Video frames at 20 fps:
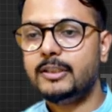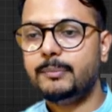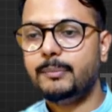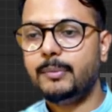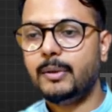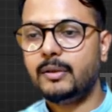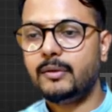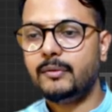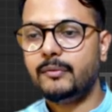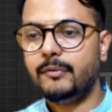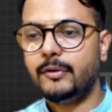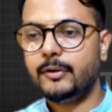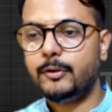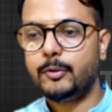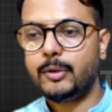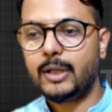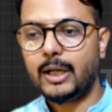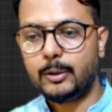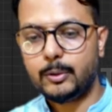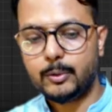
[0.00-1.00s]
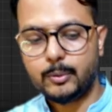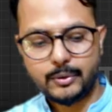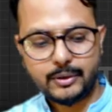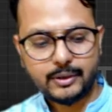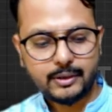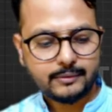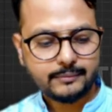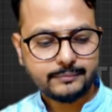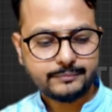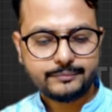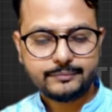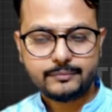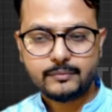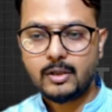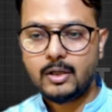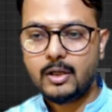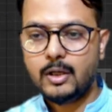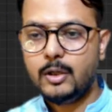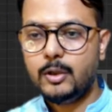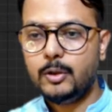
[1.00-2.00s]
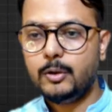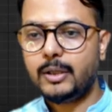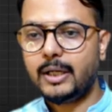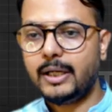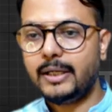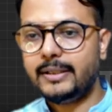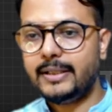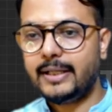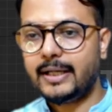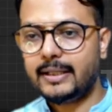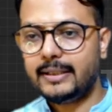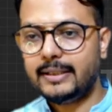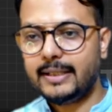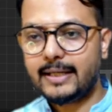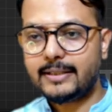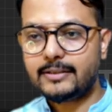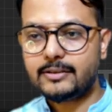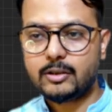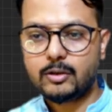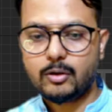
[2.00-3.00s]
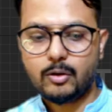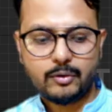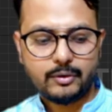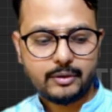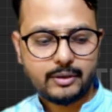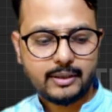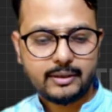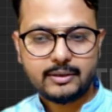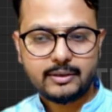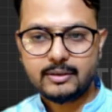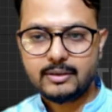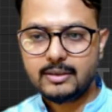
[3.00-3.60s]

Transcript: But what you can do here, you can take a texture coordinate,